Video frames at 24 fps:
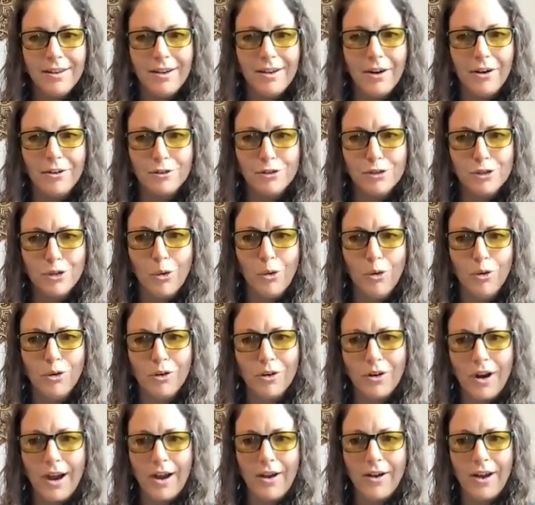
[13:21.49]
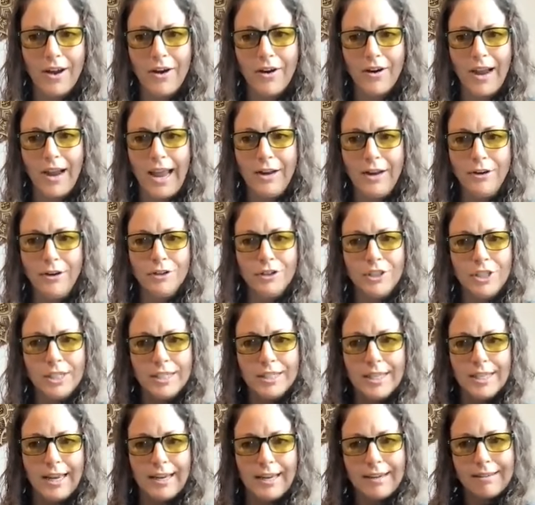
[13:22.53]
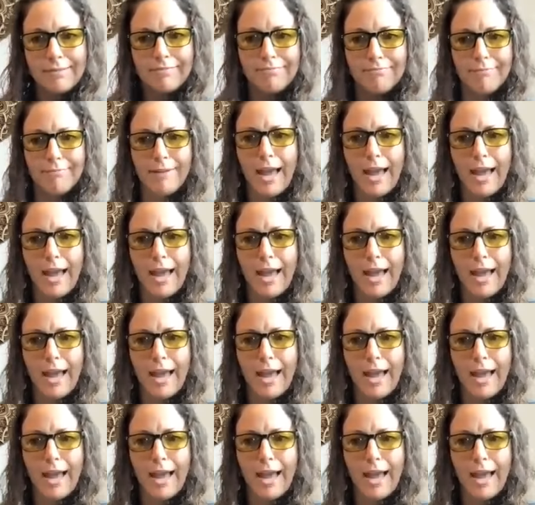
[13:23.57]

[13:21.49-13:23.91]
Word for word: our soul or our, our energy is like